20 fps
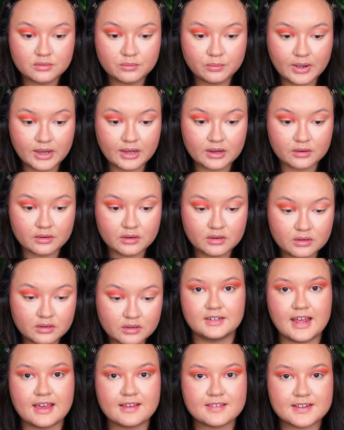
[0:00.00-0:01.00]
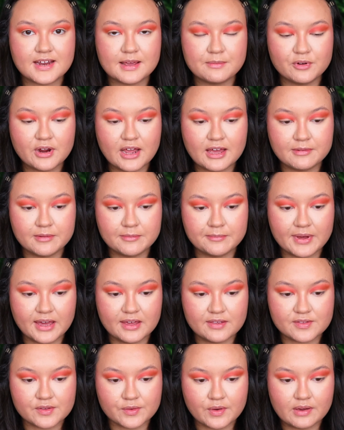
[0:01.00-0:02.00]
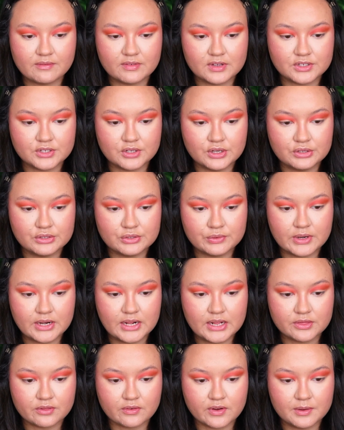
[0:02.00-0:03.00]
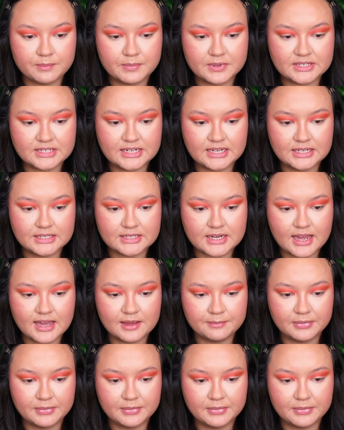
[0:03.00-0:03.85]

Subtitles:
Wow. Next, I'm grabbing my Zova 223 Petite Eye